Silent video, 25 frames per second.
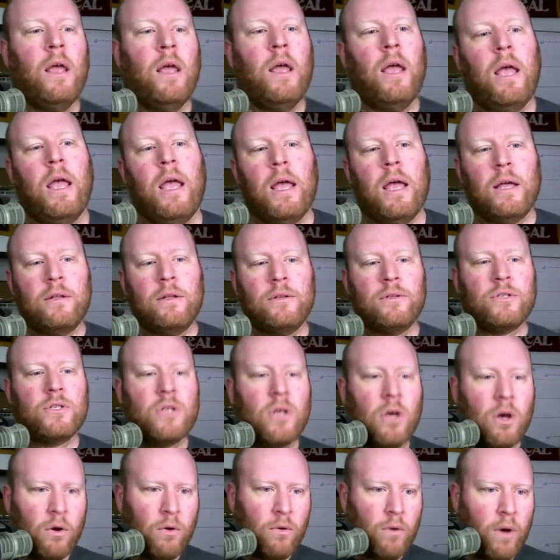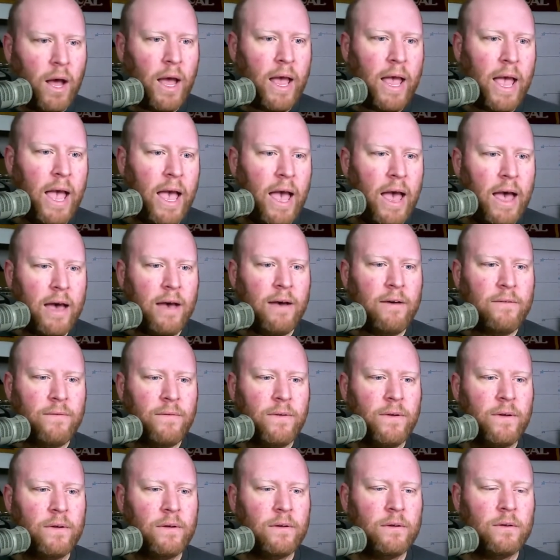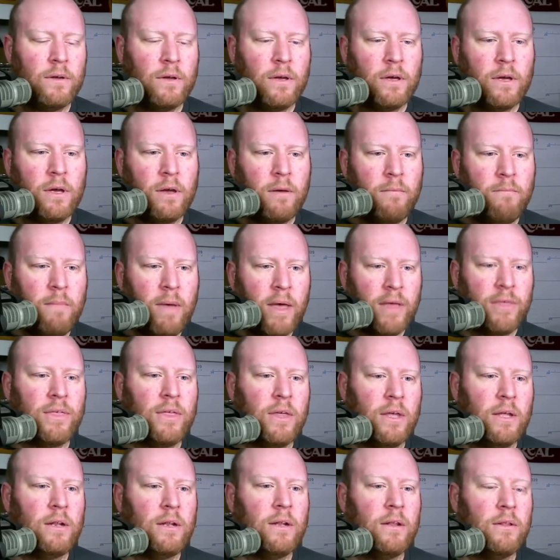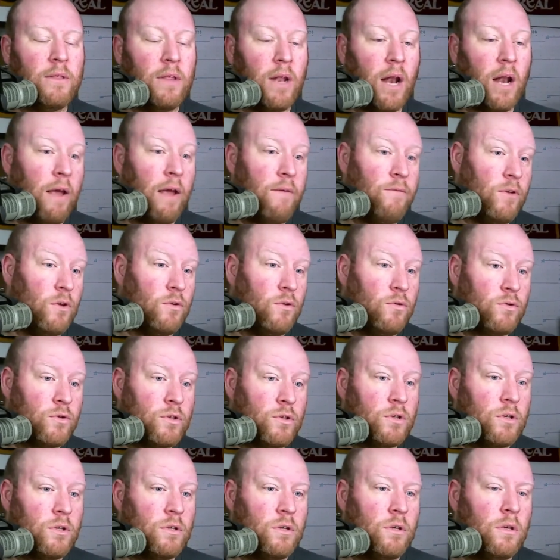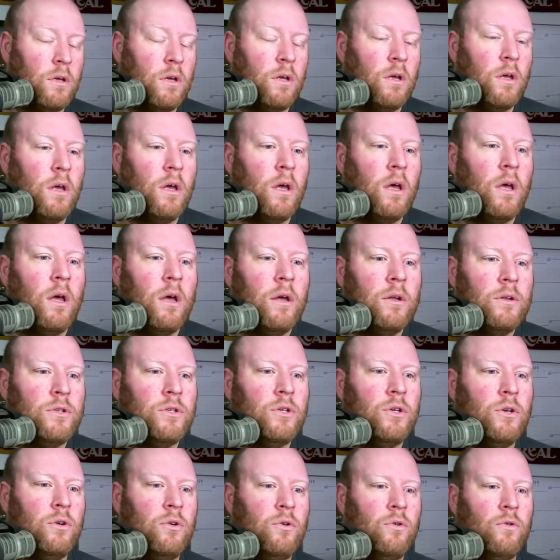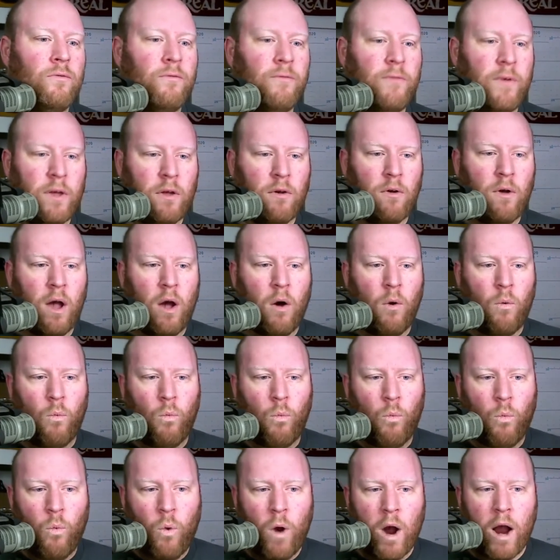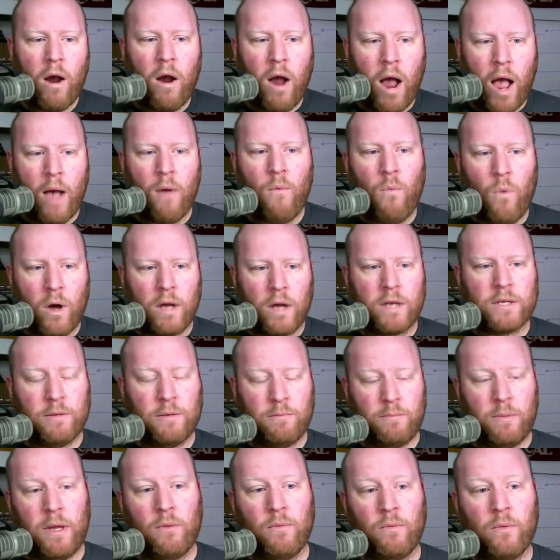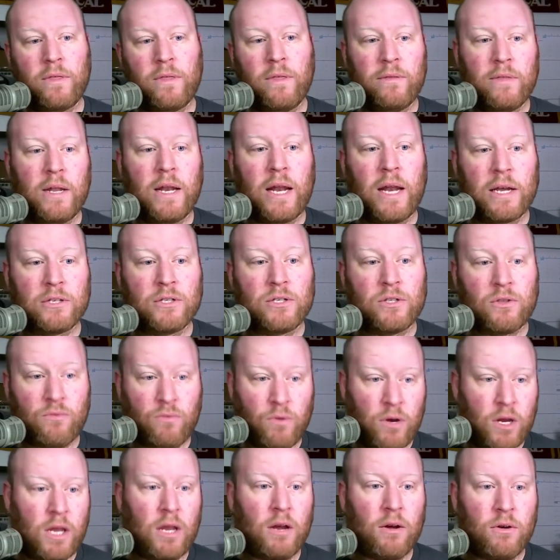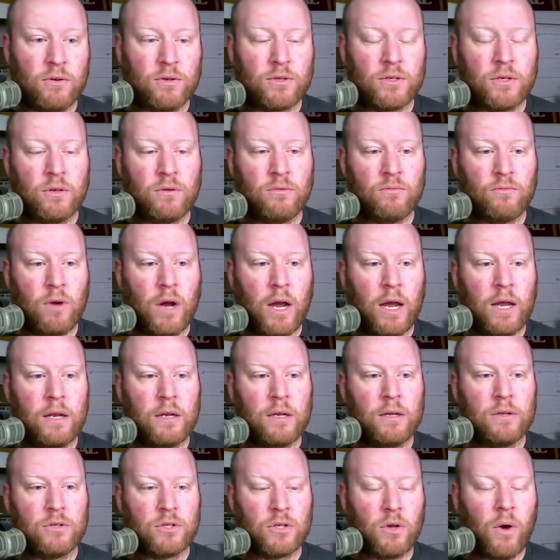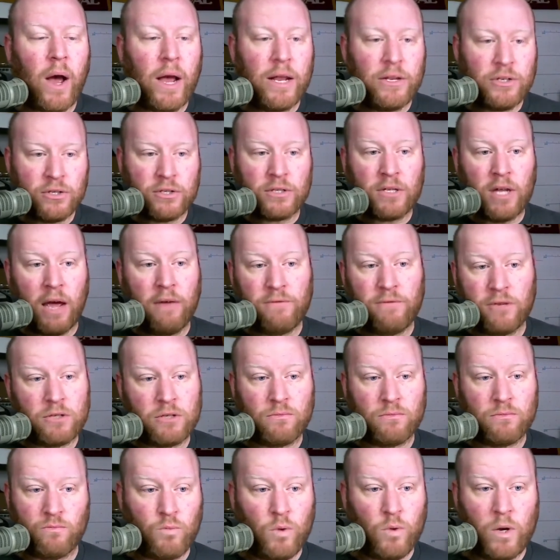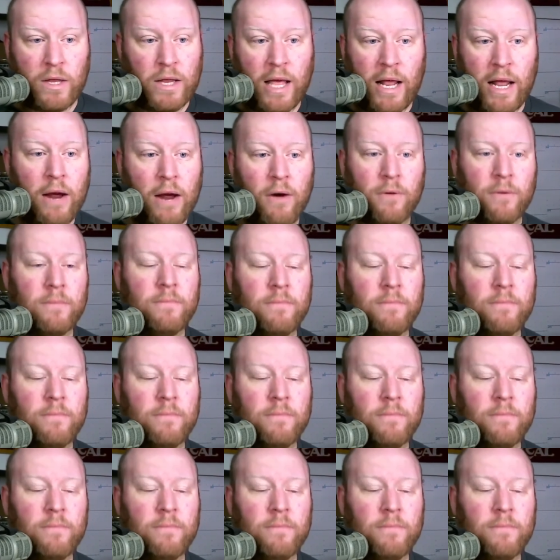And so I have a method that I've used to figure out where I want to be within the next 3 years, right? And so I've just written that out.